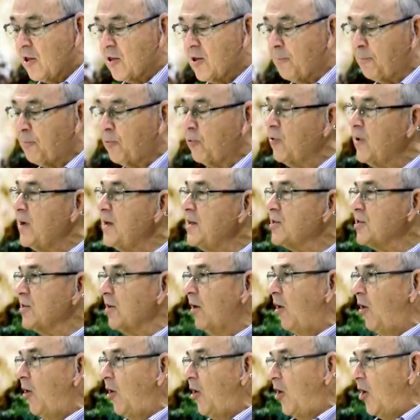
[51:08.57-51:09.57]
The priests
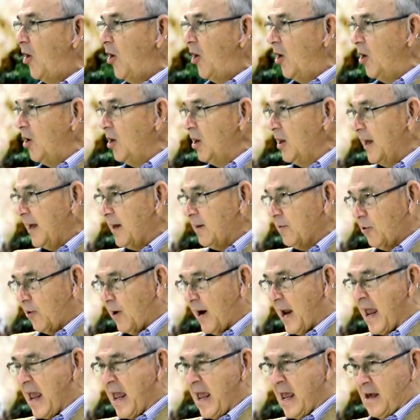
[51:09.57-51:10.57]
all lay
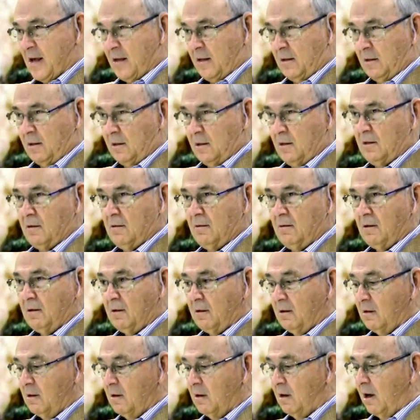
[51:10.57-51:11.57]
their hands
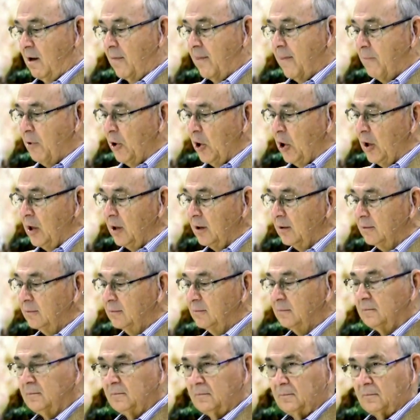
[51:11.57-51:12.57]
on the
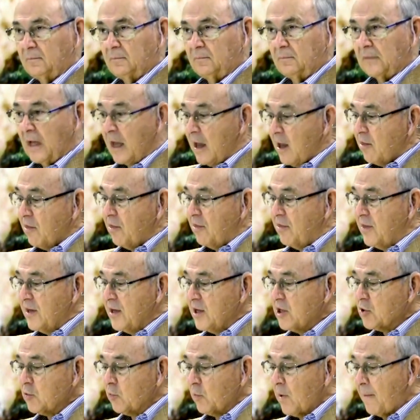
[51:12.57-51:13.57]
bull.
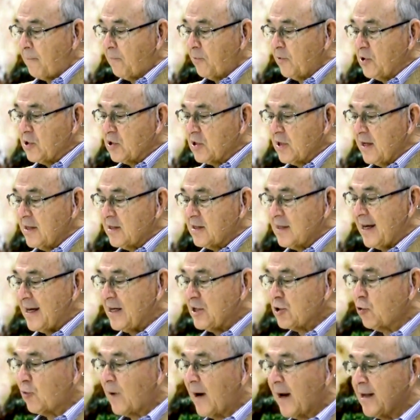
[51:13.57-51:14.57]
This represents
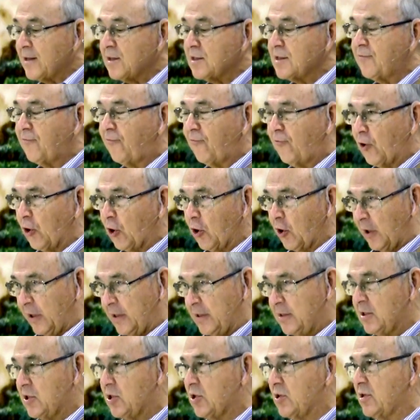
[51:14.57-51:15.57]
a
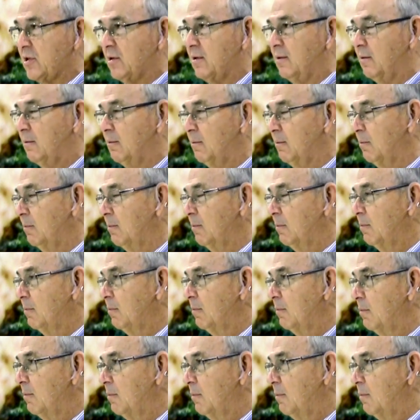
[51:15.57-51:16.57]
transference
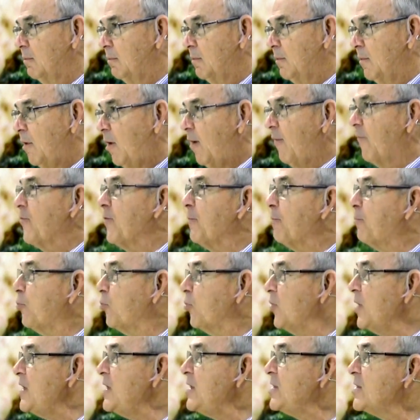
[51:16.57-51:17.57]
of the
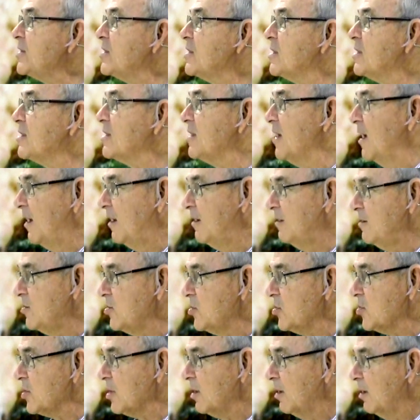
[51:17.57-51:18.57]
priest's
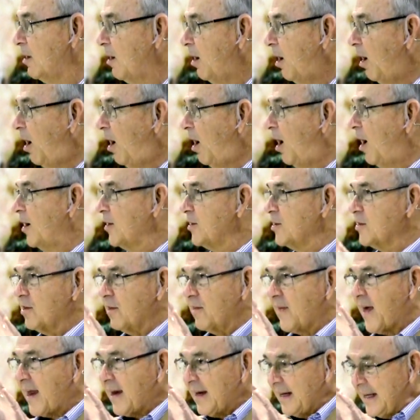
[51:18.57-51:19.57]
sins
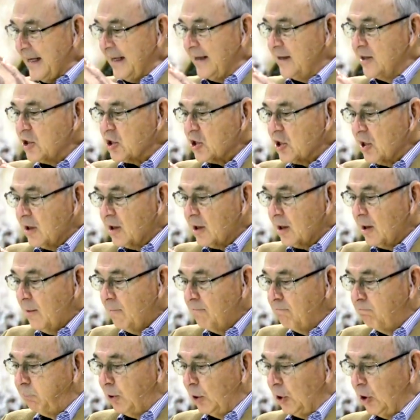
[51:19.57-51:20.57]
onto that innocent
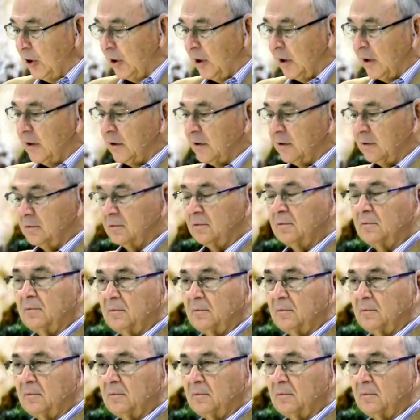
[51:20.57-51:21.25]
bull.